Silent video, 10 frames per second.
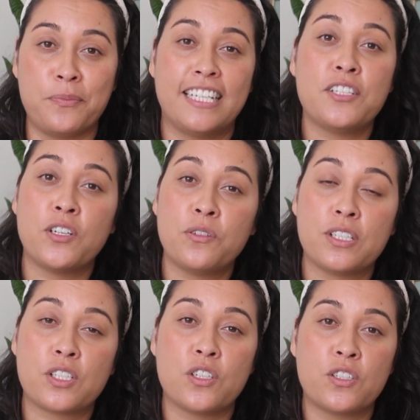In total, this
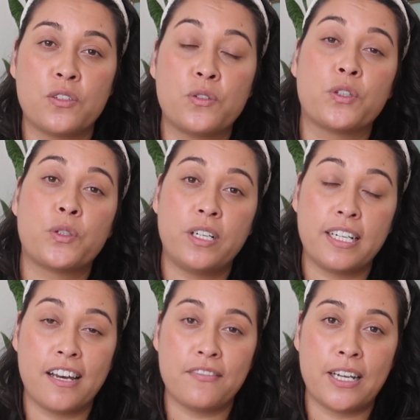console took
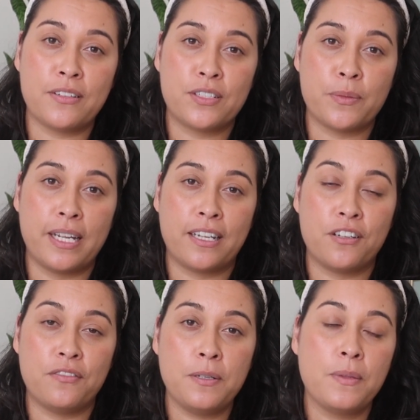3.5 hours to make
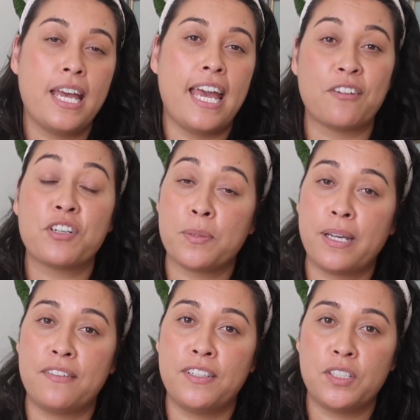over. I originally
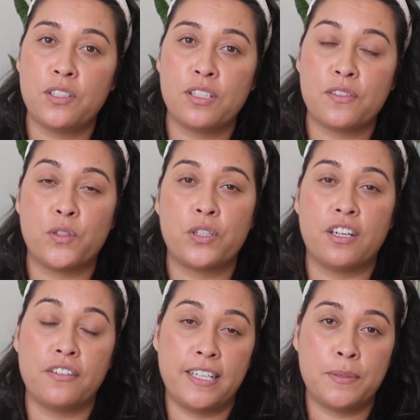paid $50 for it
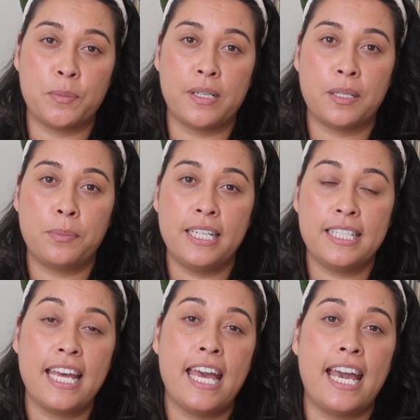on Facebook Marketplace
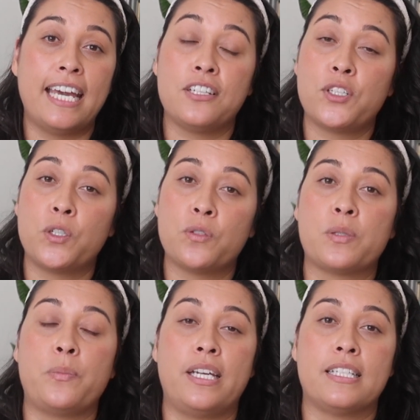and in total
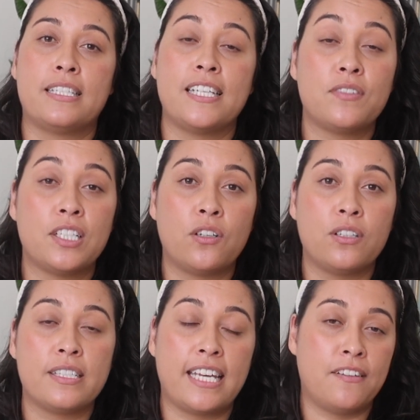spent
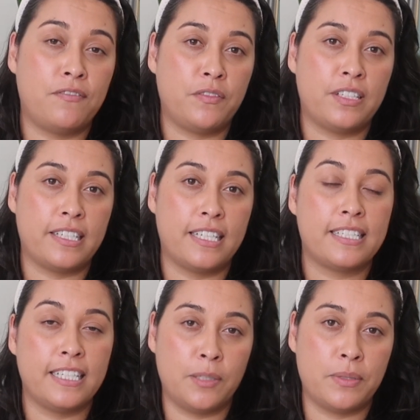$70.50
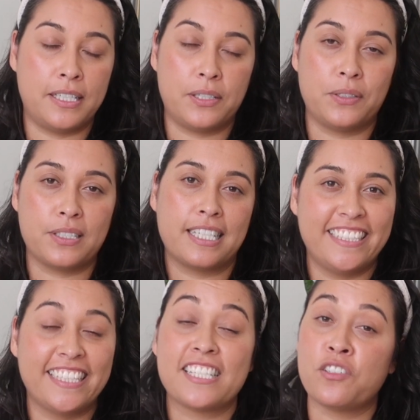in the materials.
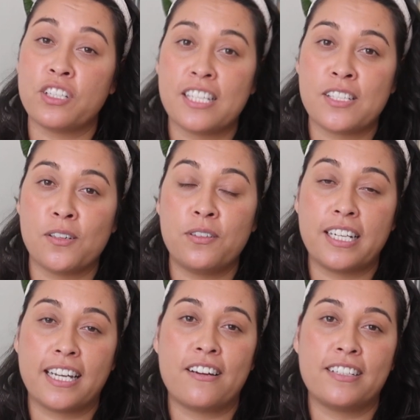This is not yet sold and
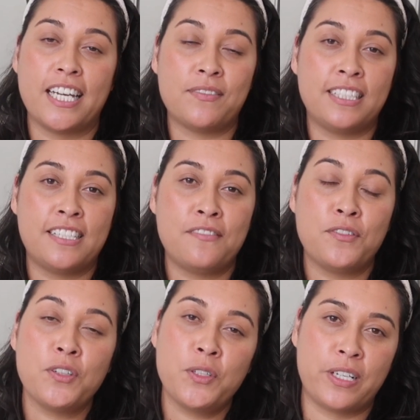I currently have it listed
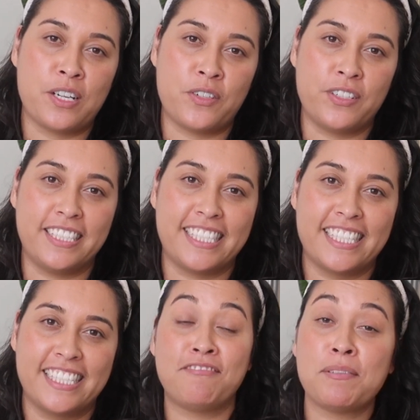for
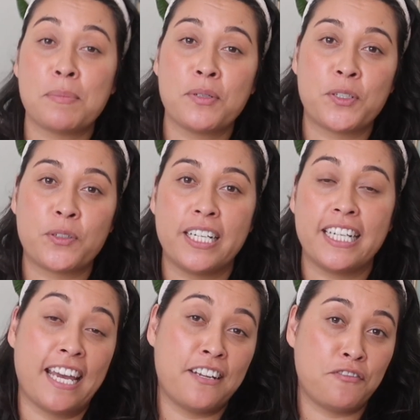$300. Flip number 3
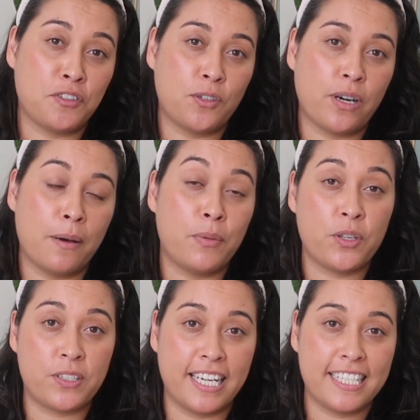and 4 are
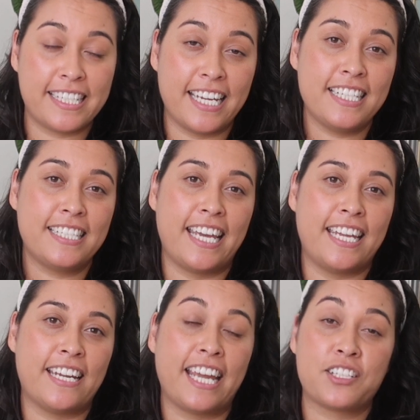both nightstands, and
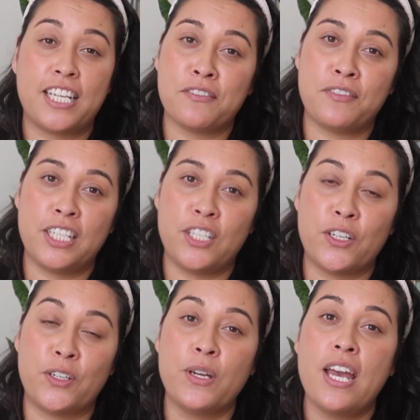I actually have a
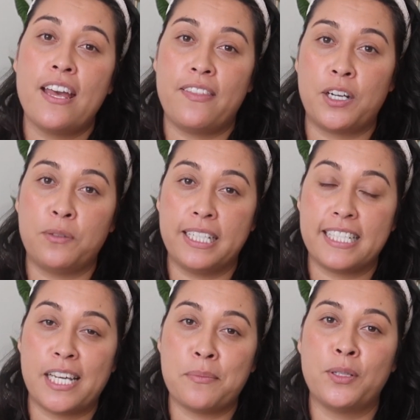video that I'll link
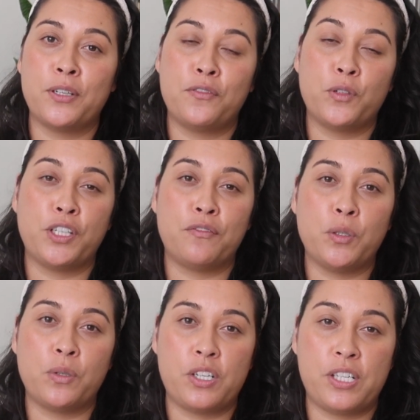down below for you if you
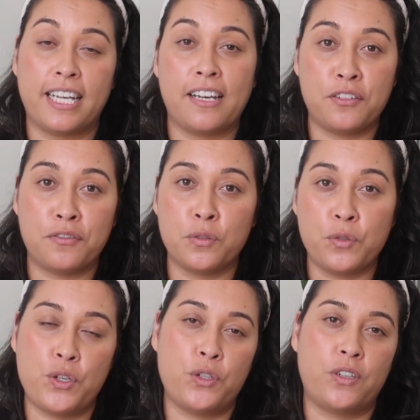want to check out the full
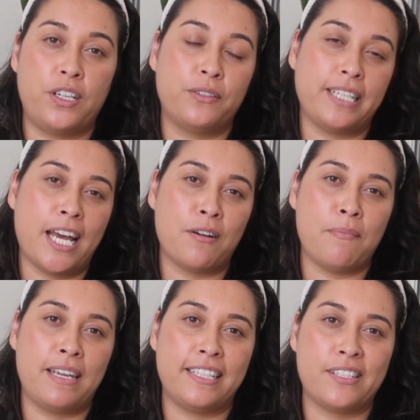tutorial on how I
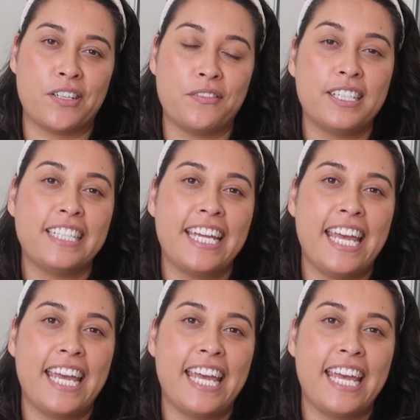made these over.